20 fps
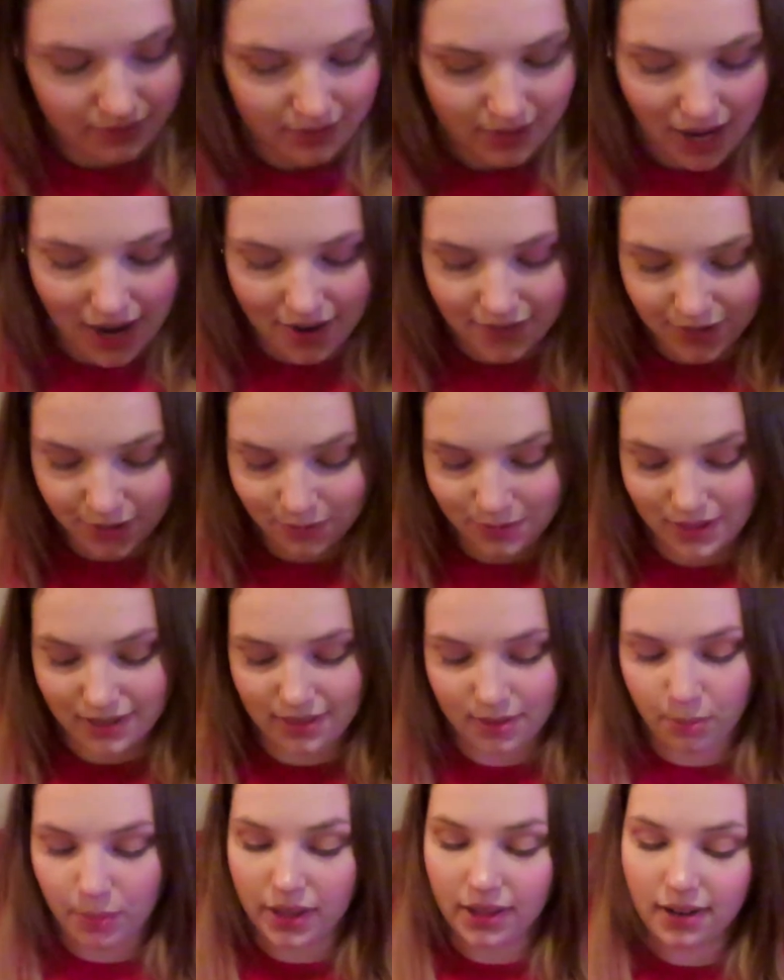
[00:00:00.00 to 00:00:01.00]
have to read
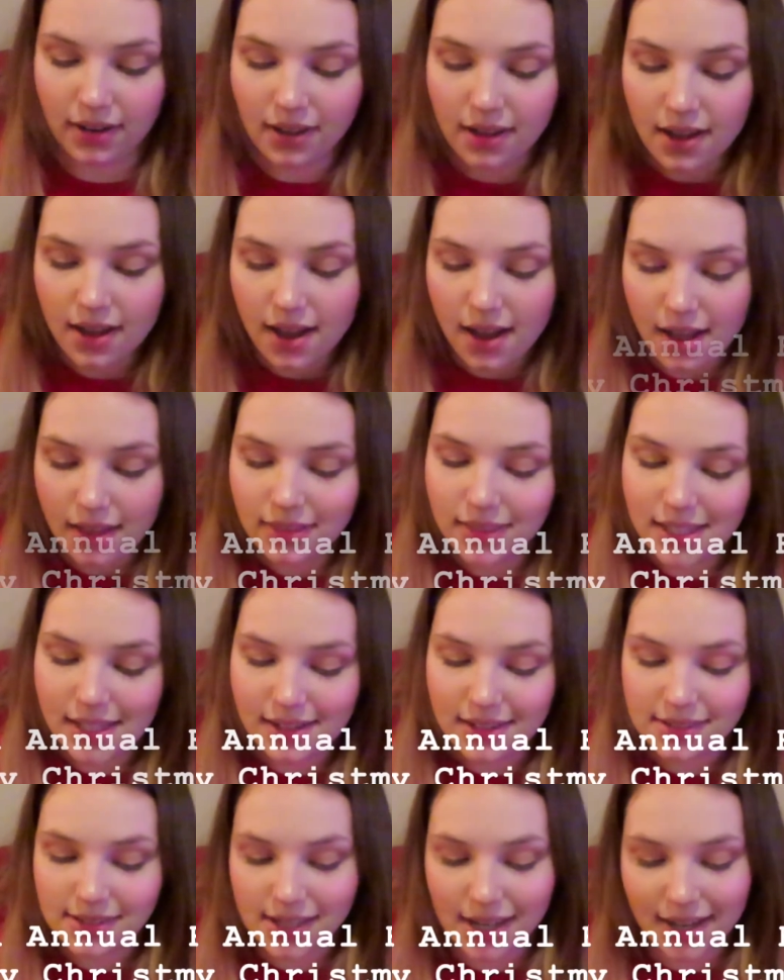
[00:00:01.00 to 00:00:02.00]
the pin.
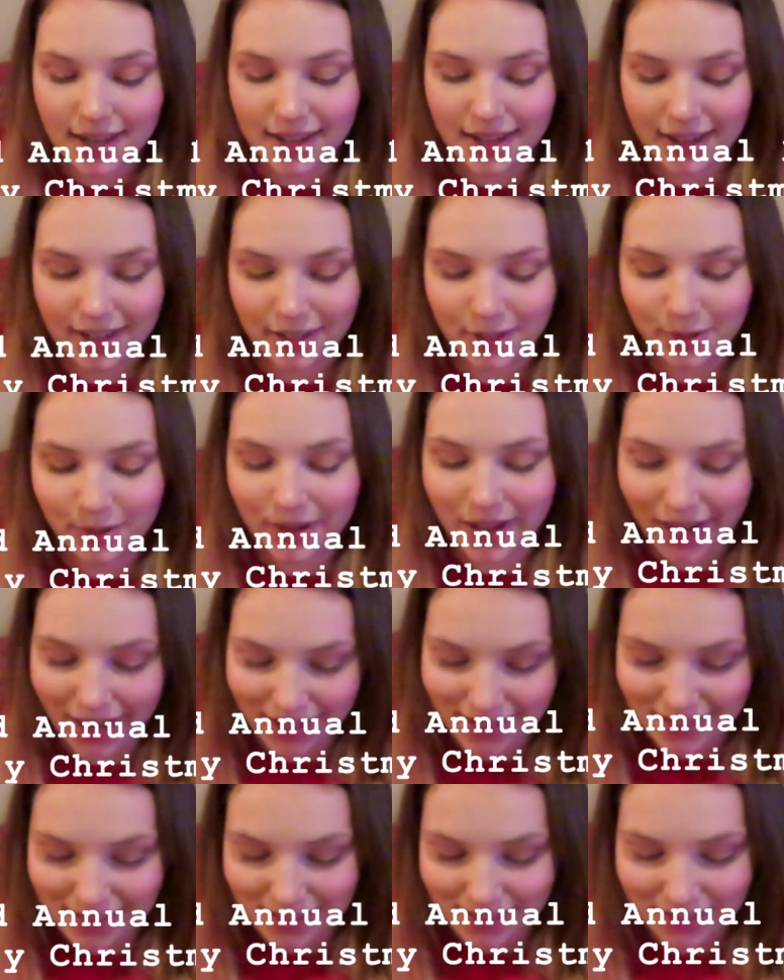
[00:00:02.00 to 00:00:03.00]
The second annual
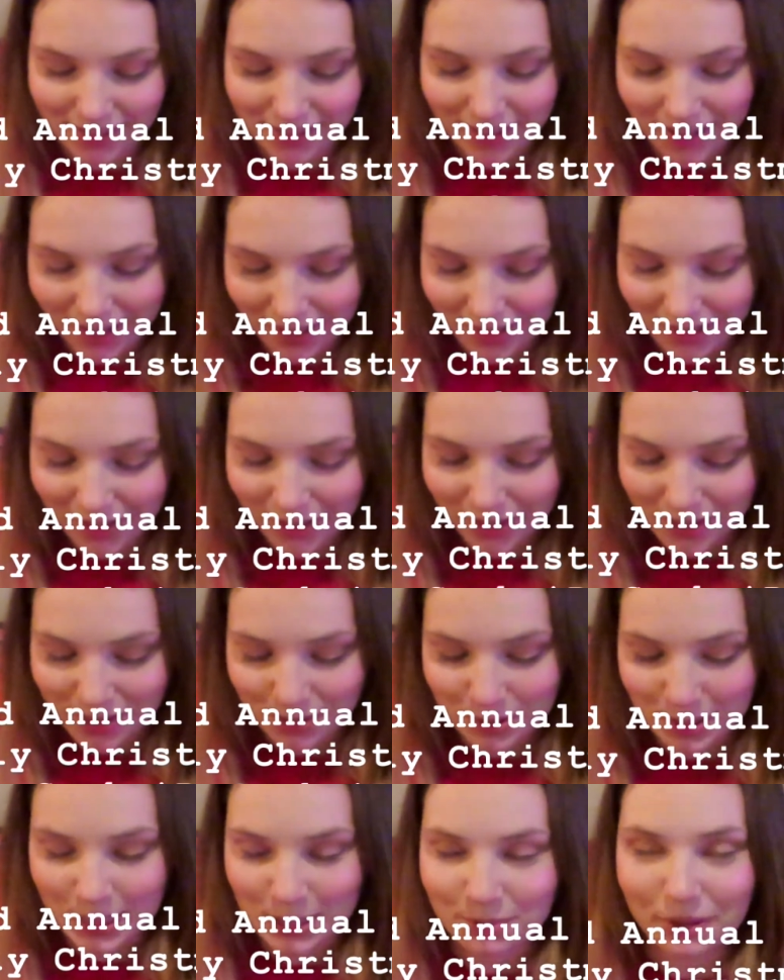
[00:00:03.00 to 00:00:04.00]
Hey Sister Ugly
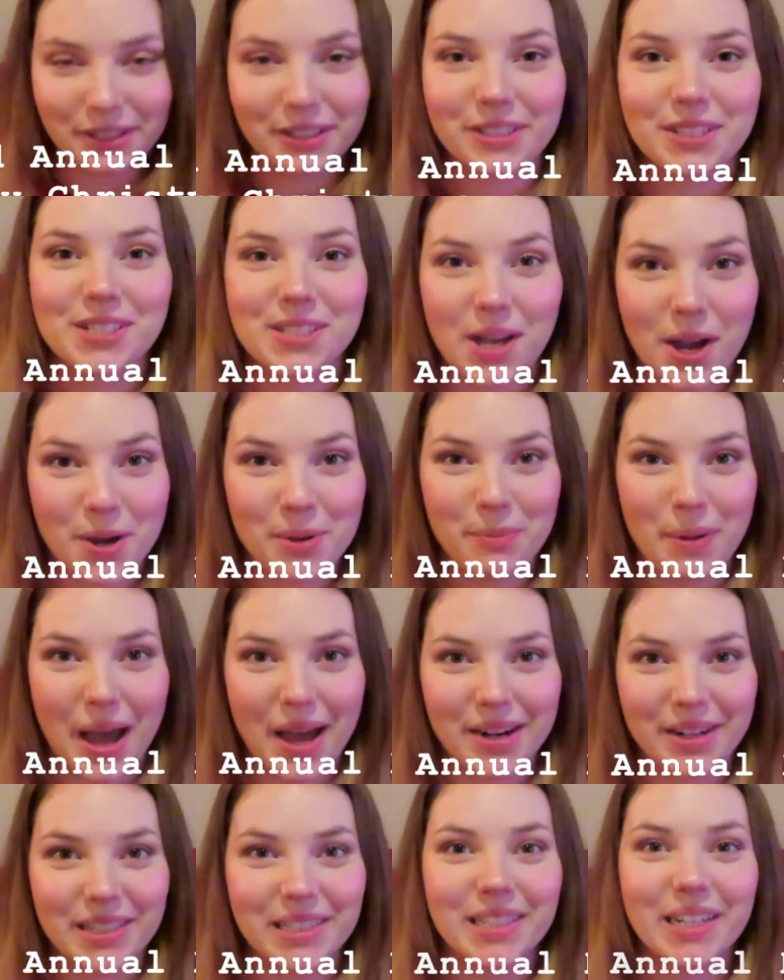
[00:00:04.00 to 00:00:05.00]
Christmas Sweater sock
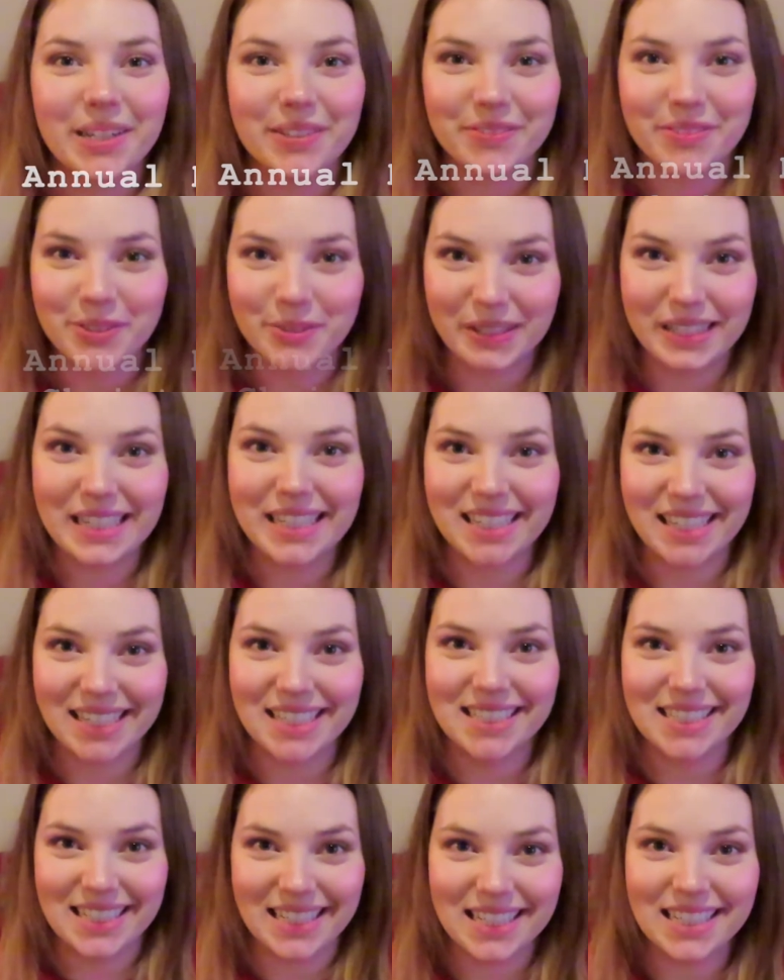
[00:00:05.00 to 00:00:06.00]
pattern of
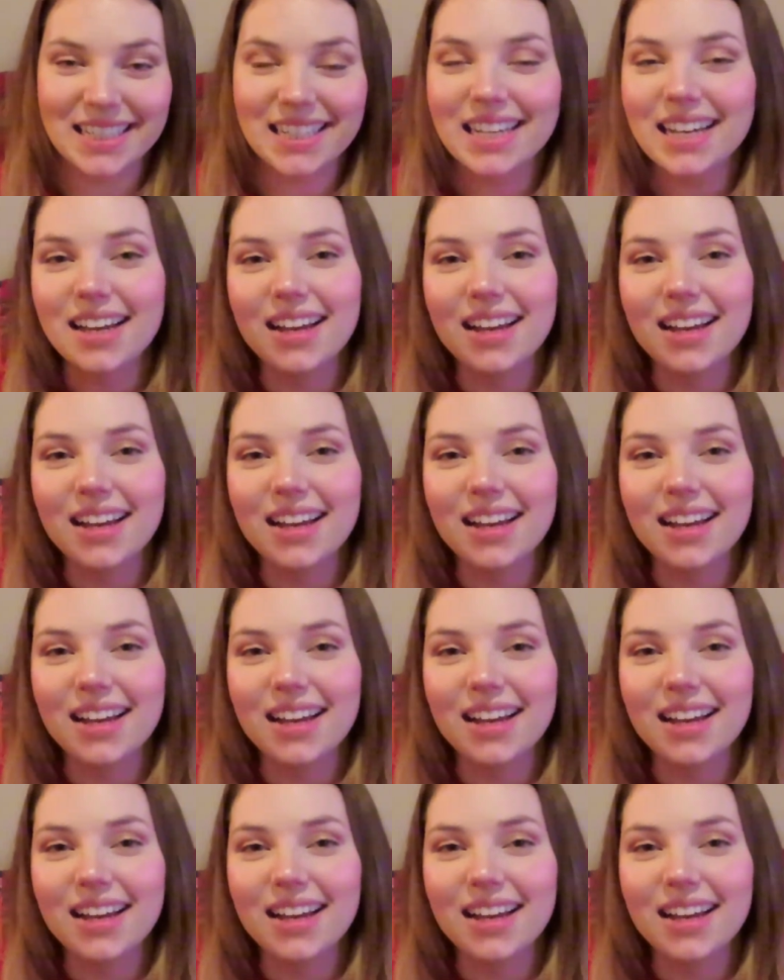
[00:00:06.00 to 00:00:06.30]
2019.